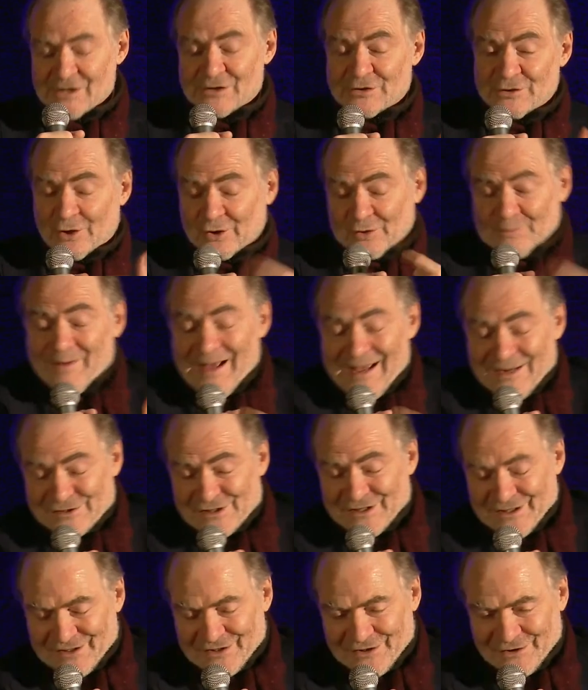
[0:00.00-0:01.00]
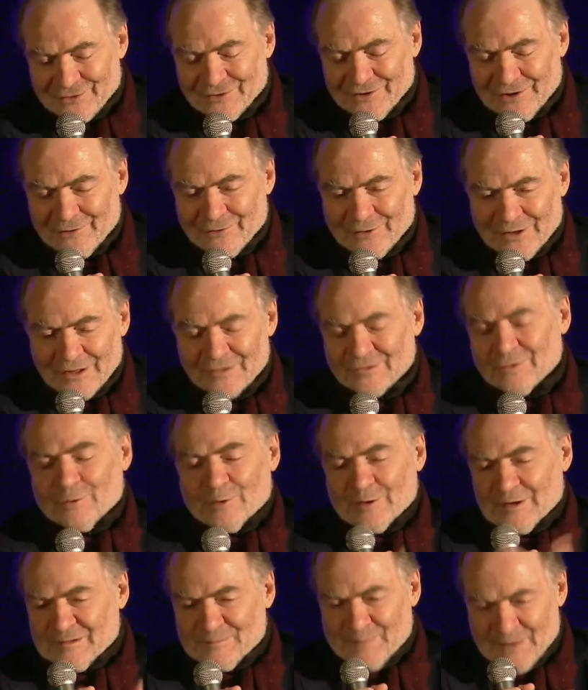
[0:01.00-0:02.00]
dogmatic, it's
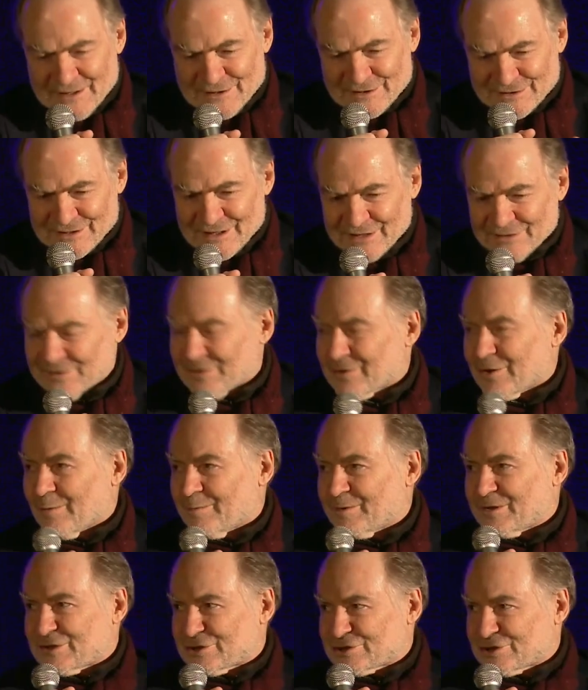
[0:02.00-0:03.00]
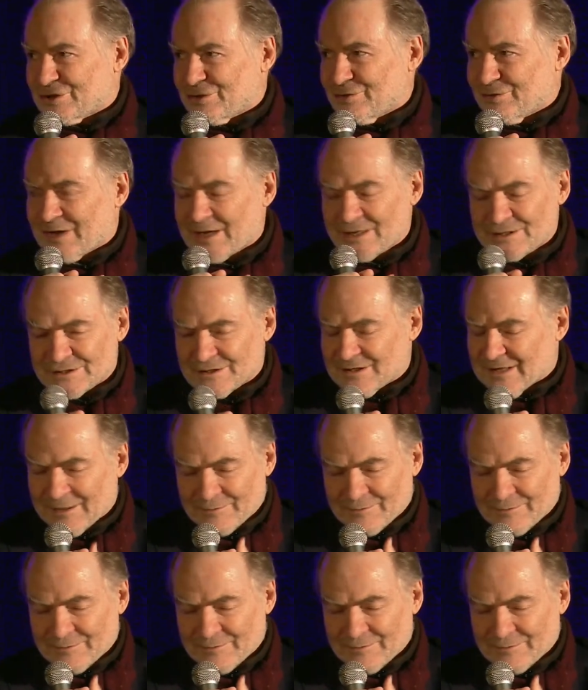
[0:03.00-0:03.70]
always better to get the opposition united.